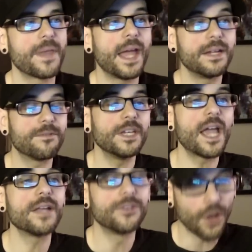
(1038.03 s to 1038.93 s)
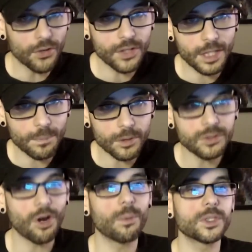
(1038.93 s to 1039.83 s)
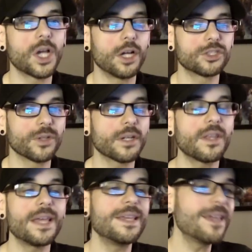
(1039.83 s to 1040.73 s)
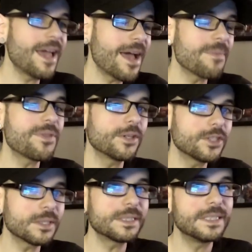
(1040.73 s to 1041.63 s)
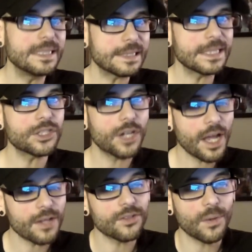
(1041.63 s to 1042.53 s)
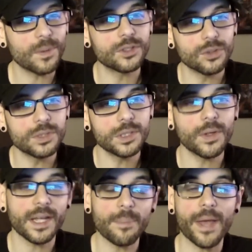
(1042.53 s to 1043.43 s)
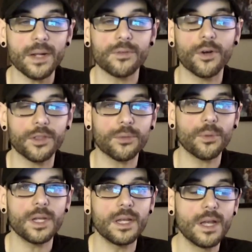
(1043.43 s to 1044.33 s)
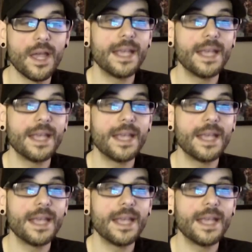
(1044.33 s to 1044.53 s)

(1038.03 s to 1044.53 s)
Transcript: and if E A does keep their Star Wars contract, that, yeah, there's a decent chance that we do still get a Battlefront three,